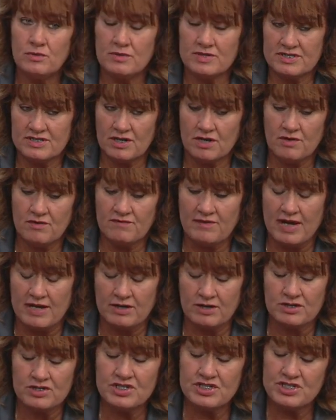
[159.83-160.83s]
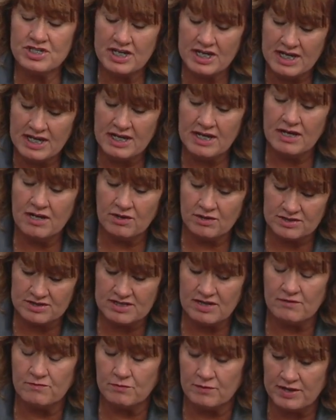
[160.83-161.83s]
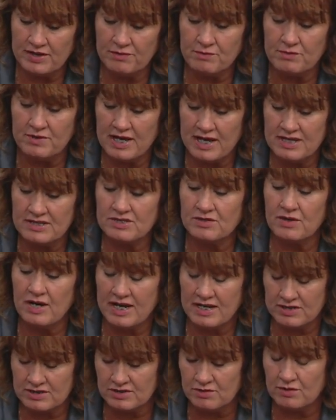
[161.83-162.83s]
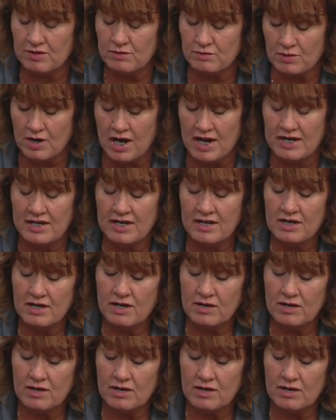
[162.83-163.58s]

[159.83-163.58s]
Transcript: who was the co-founder, she herself went through cancer and so did Ron.